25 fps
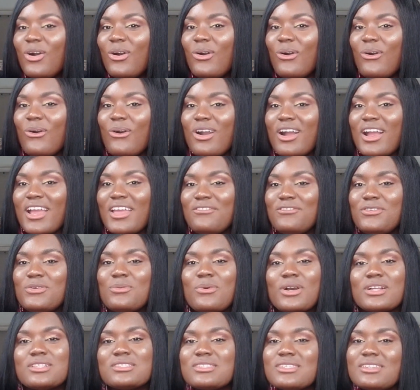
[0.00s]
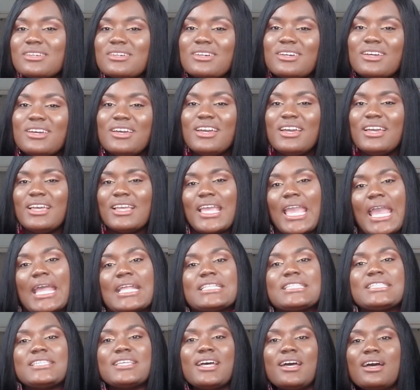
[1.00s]
or if you want to
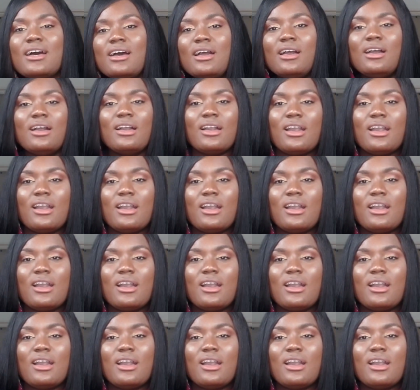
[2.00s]
get to